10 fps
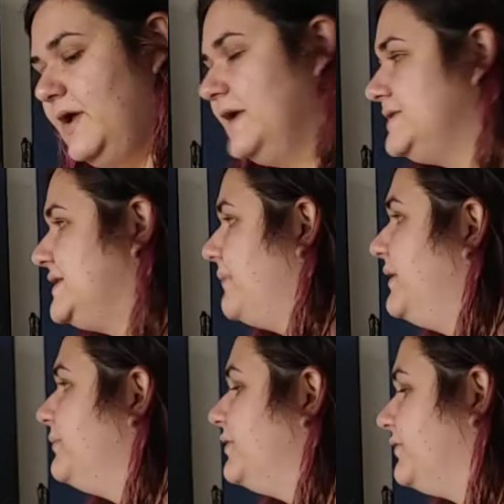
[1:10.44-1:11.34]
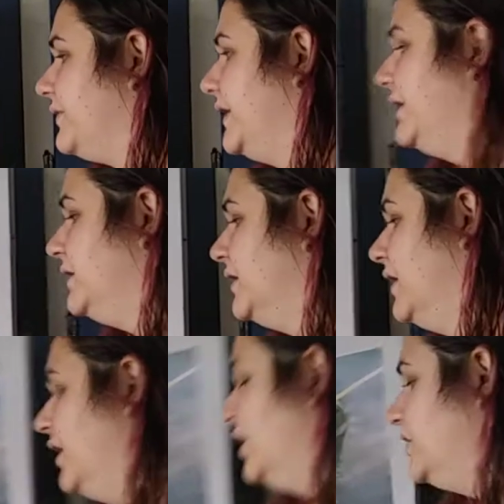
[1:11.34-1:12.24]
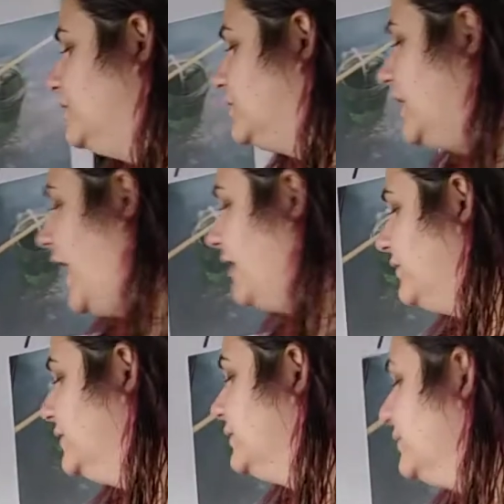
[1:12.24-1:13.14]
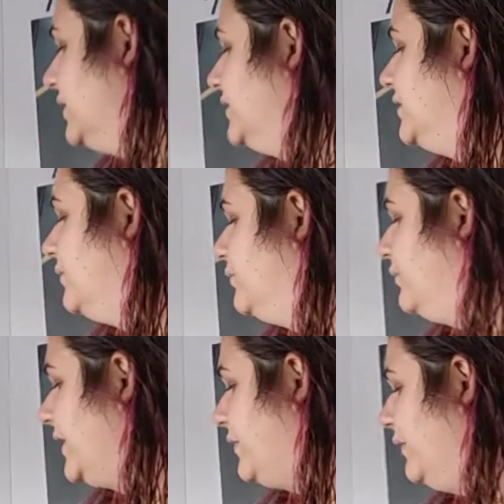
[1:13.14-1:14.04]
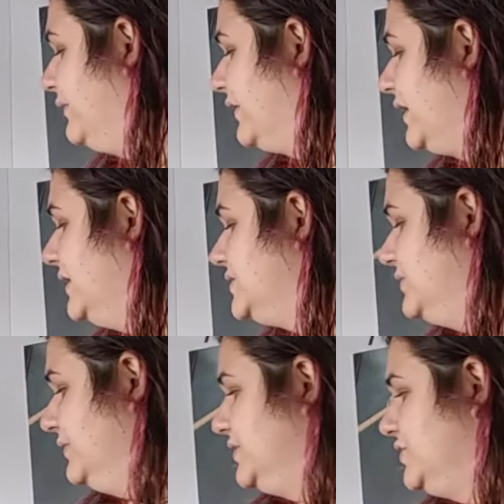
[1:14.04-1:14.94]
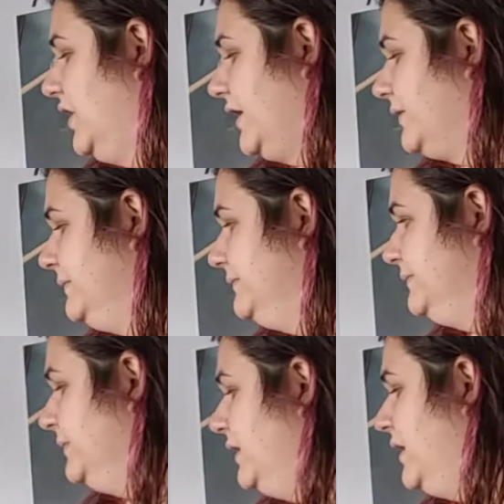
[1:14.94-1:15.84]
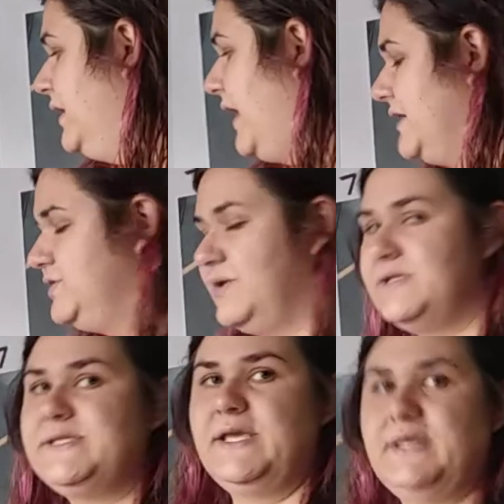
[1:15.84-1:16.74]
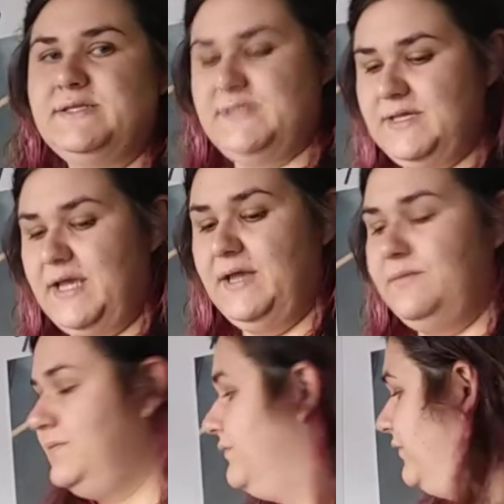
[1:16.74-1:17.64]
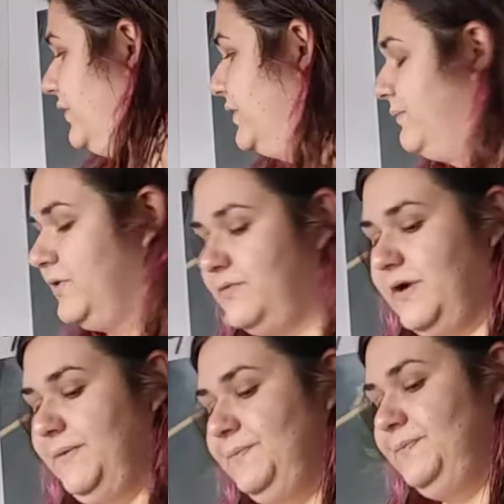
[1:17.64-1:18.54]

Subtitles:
In step number 3, you hot glue the wick holder into the jar, as you can see in photo number 3.